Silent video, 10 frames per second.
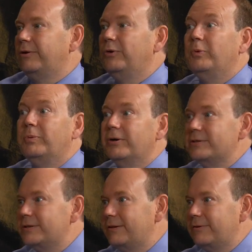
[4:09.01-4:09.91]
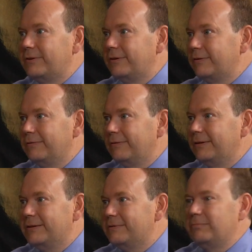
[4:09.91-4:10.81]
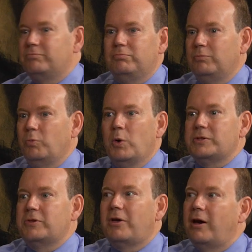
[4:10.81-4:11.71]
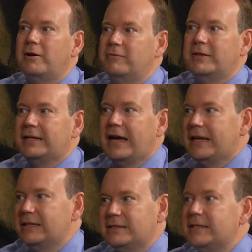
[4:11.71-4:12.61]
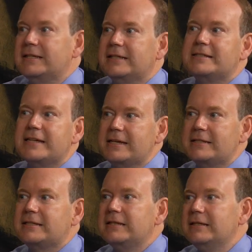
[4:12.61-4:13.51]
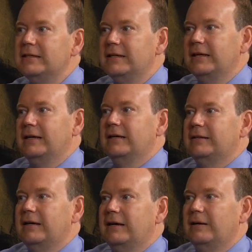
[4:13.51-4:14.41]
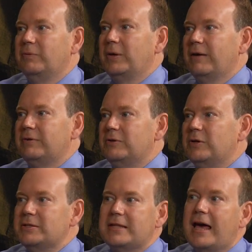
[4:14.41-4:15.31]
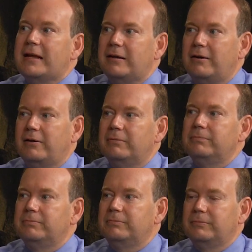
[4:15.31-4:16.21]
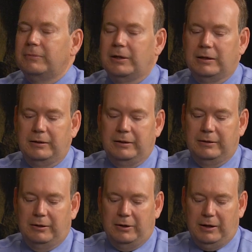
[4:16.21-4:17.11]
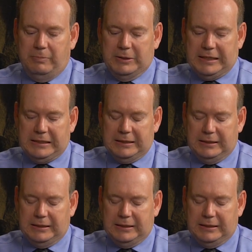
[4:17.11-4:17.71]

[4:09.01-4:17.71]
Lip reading: Uber is another thing that wasn't thought of in the 90s, didn't exist, and we have to address that in our update.